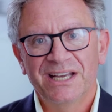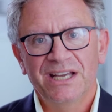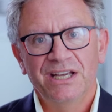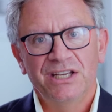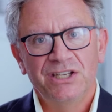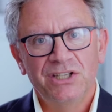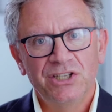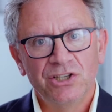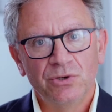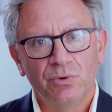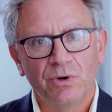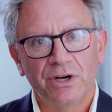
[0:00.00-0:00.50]

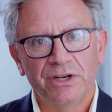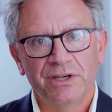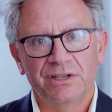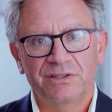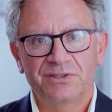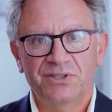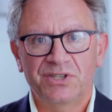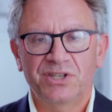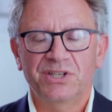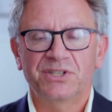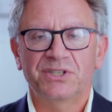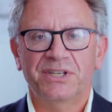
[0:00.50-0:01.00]
You want to
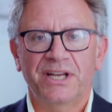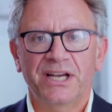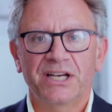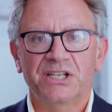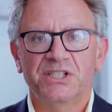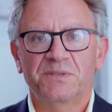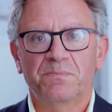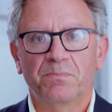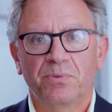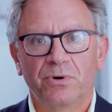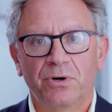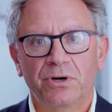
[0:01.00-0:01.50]
just
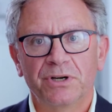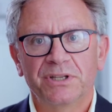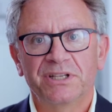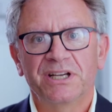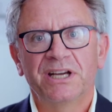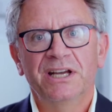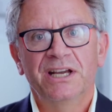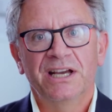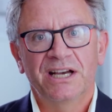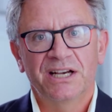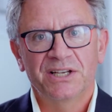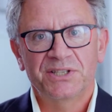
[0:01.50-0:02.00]
export
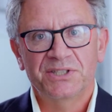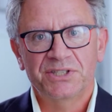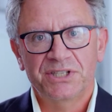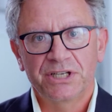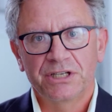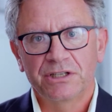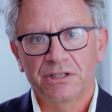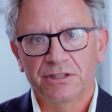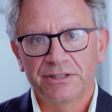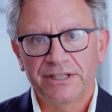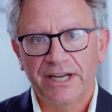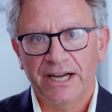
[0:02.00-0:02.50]
a
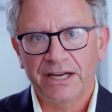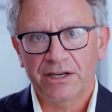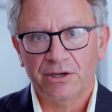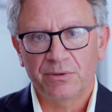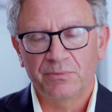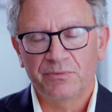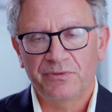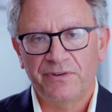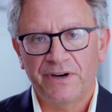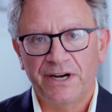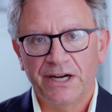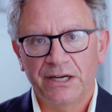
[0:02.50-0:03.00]
single DICOM
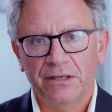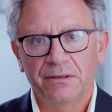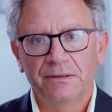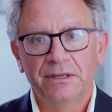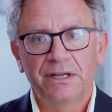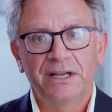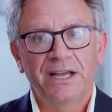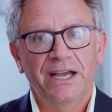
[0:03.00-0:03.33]
file,